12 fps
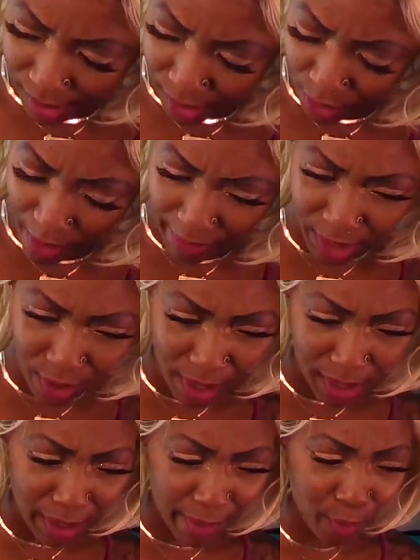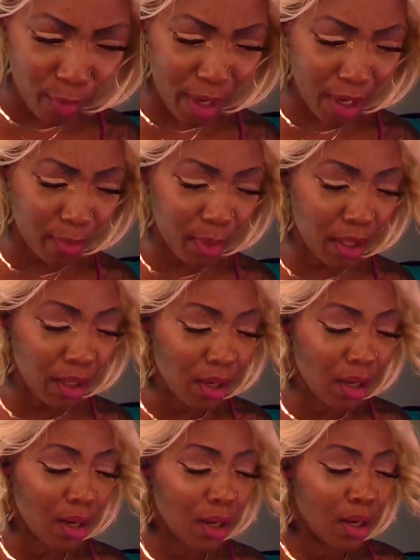You already know I love you, baby.
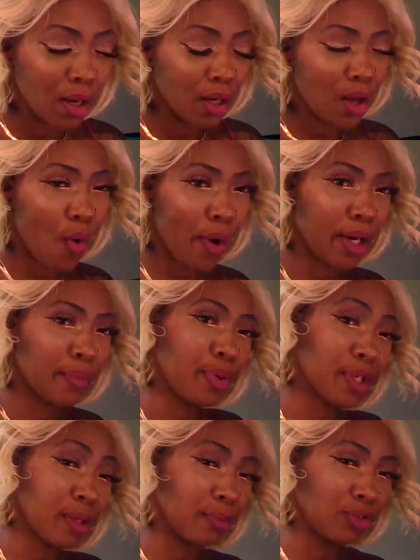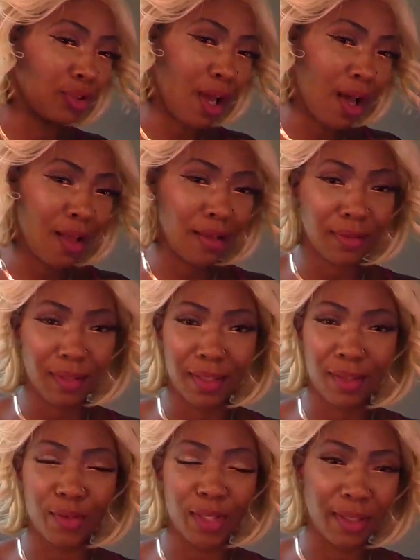Go ahead and put some
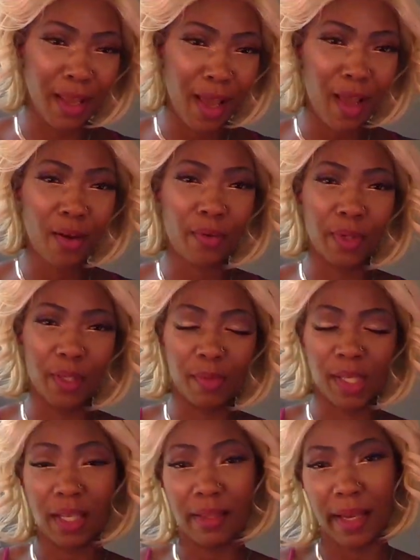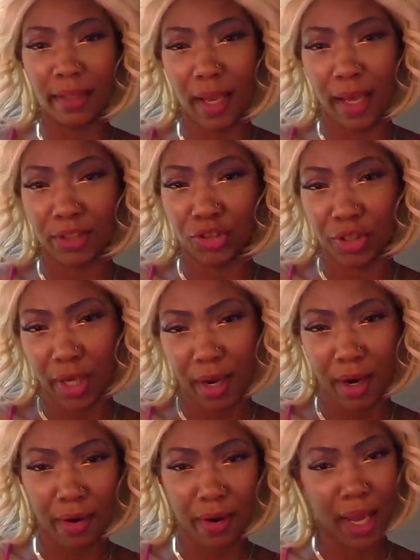chocolate on in the algorithms. Hit that like,
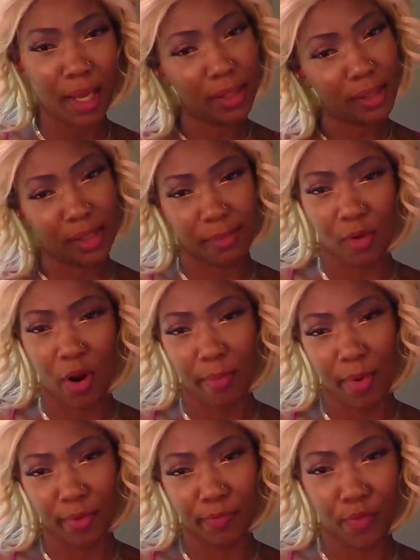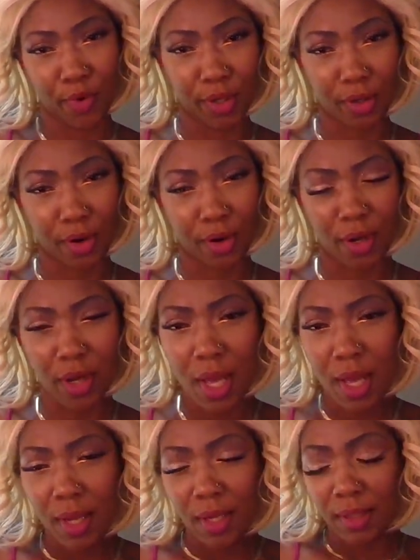share, and subscribe button for your girl.
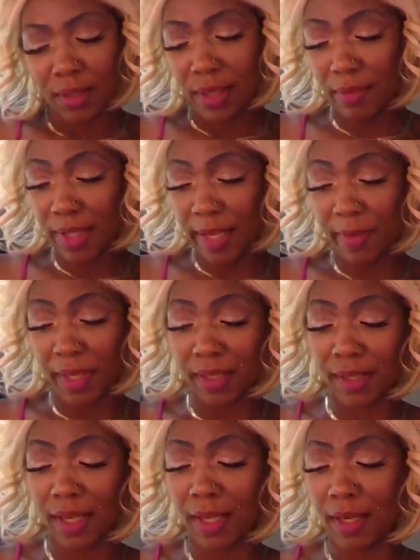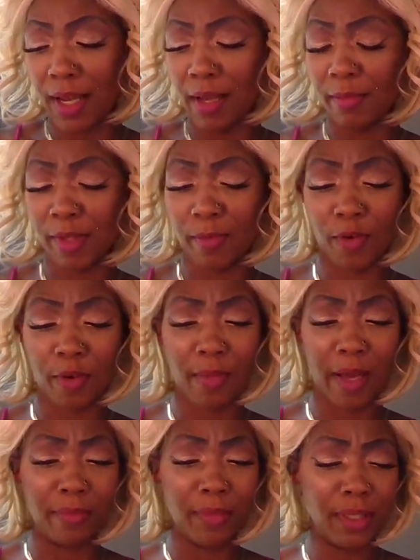Now, with that being said, I'm smoking
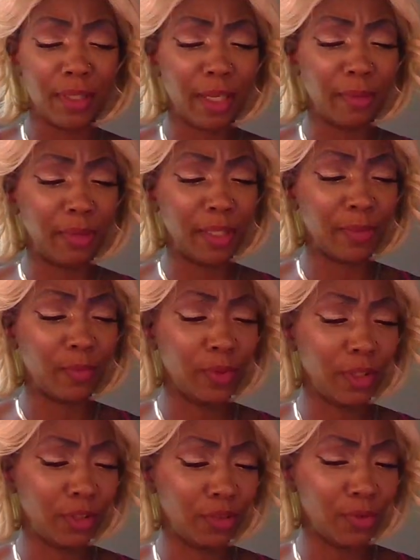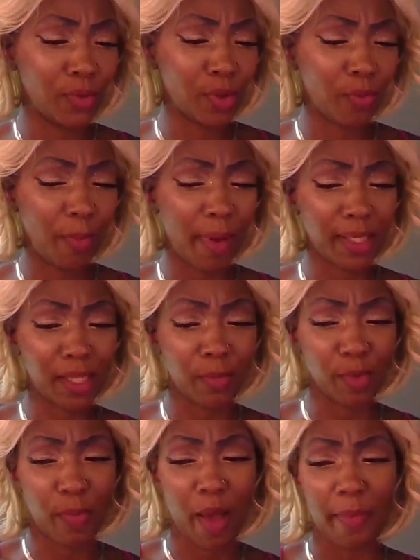my midday blunt with you, so we're about to see
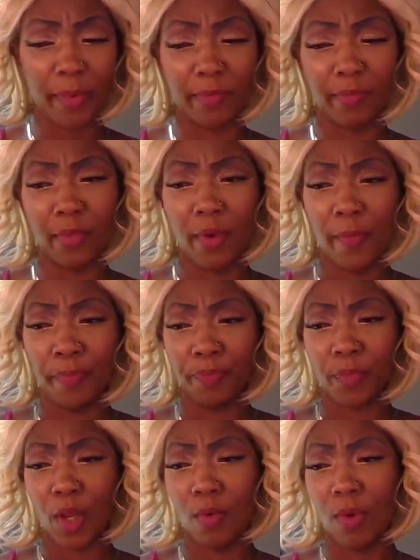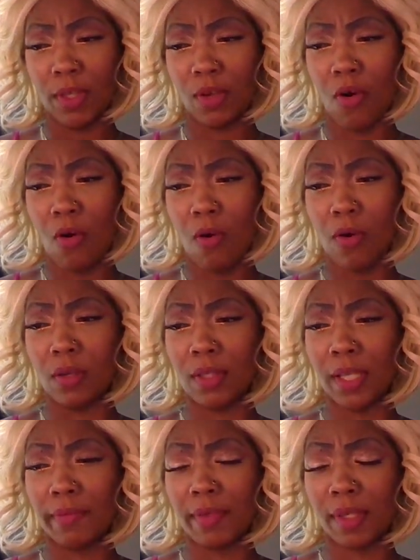what's popping, what the cards
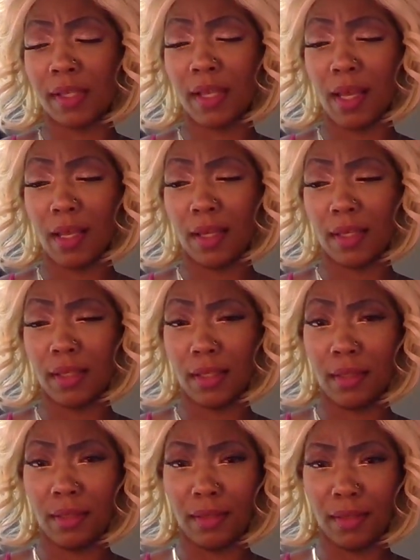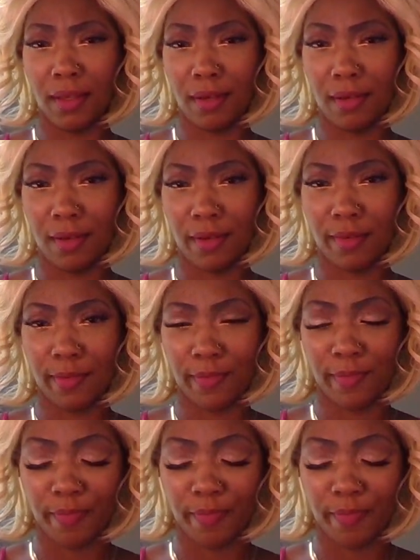have to say in love.